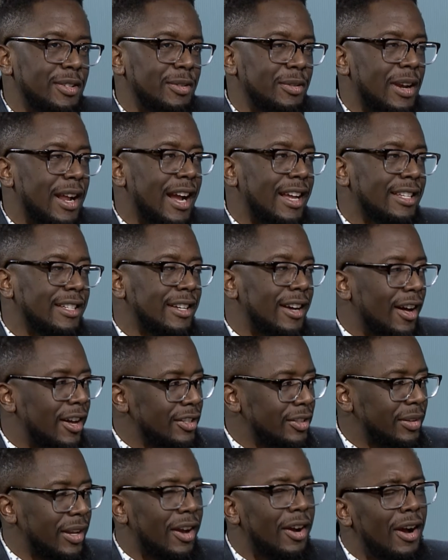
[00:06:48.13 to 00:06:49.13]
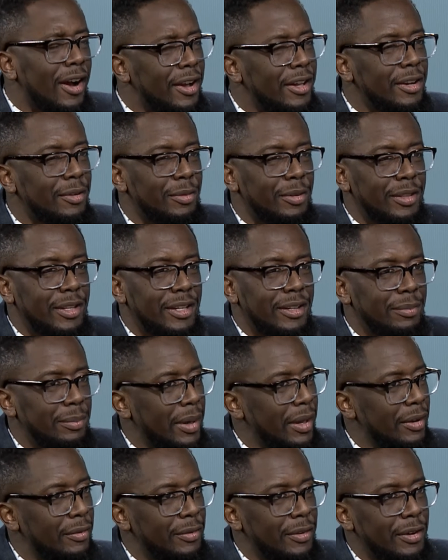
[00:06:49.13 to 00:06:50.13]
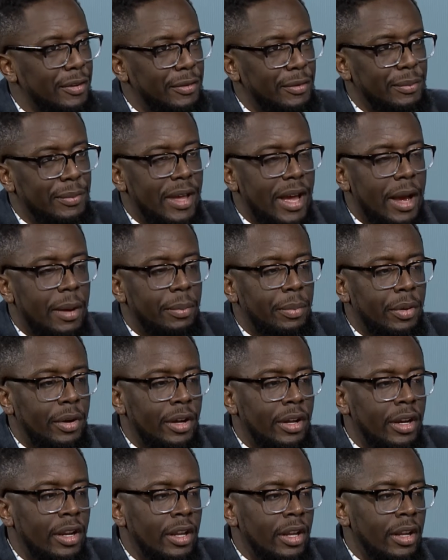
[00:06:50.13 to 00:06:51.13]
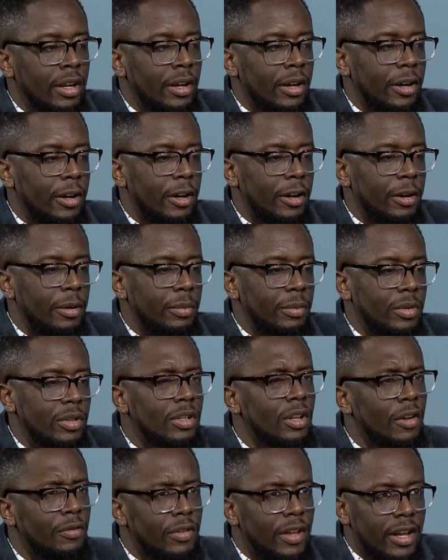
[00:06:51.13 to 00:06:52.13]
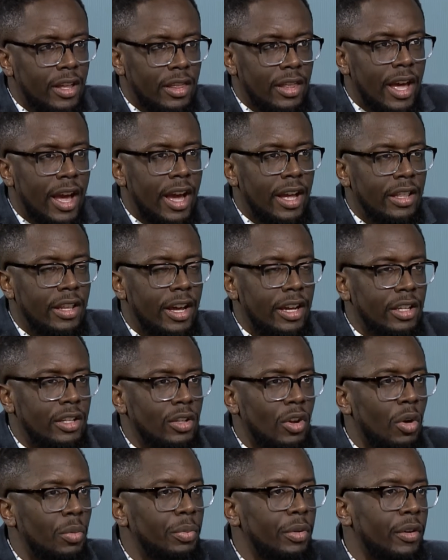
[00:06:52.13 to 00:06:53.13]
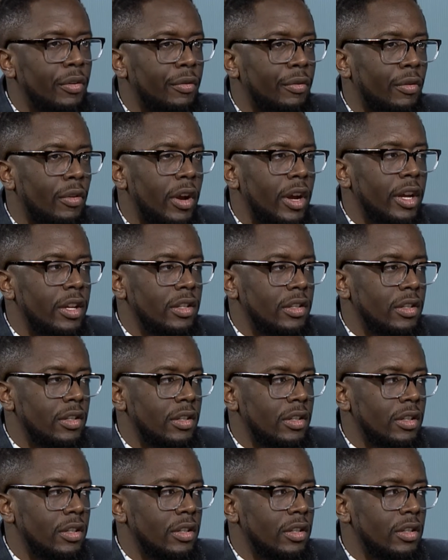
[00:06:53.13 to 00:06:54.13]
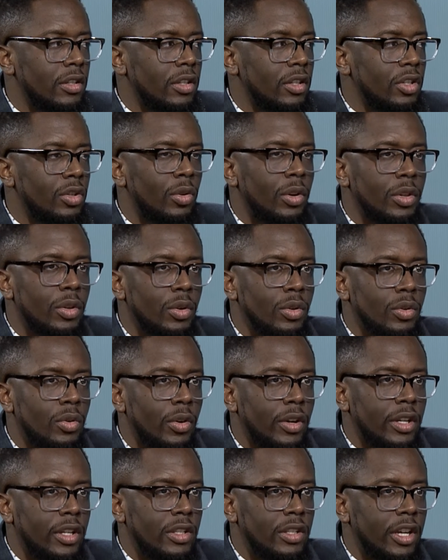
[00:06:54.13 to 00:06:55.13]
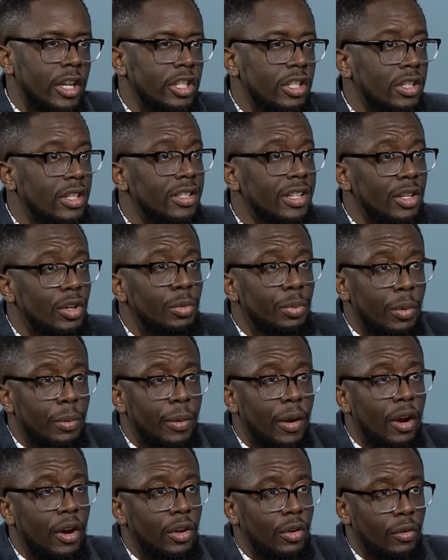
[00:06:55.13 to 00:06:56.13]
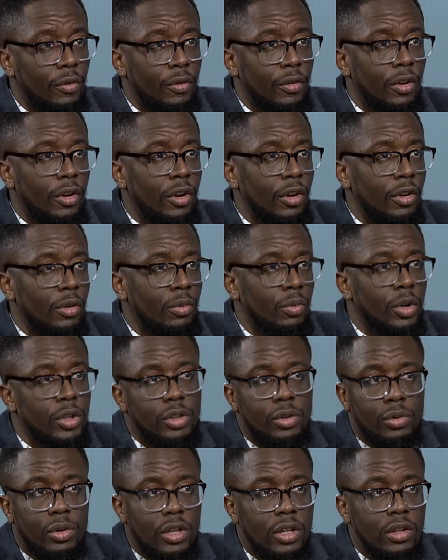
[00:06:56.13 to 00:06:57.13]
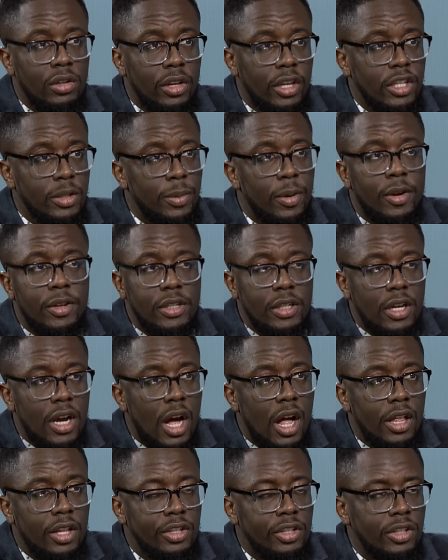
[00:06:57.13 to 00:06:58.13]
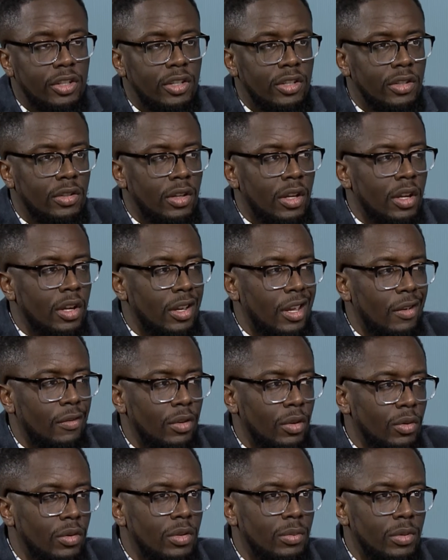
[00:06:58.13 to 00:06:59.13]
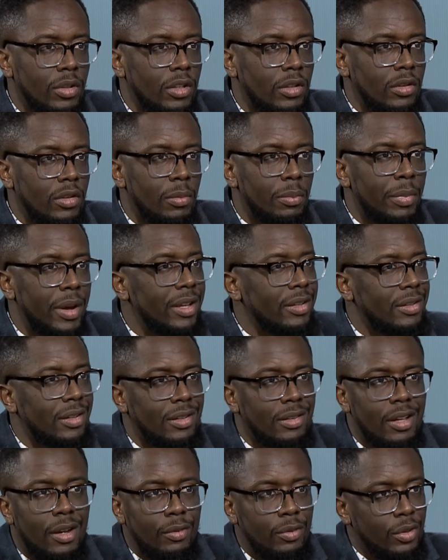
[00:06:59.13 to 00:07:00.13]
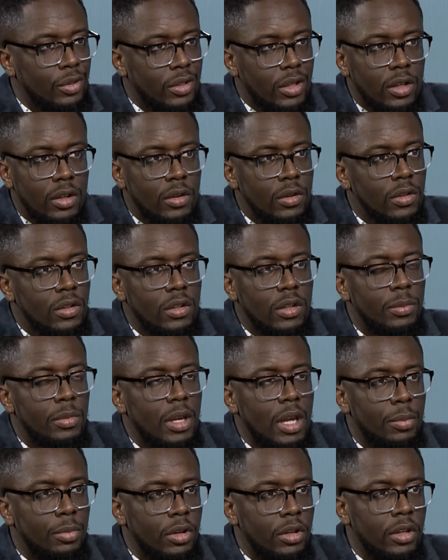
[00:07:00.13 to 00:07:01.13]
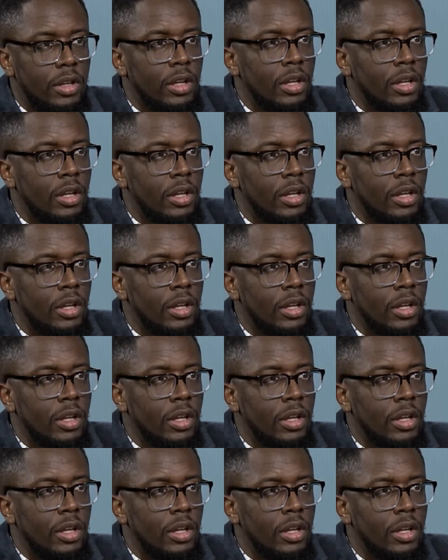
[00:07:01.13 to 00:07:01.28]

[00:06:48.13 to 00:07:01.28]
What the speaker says: got to college. Like, I could have really benefited from that, but stuff like that, like, don't be afraid to join those organizations, because they do prepare you for what you can experience in college, and just giving you some basic level skills to be able to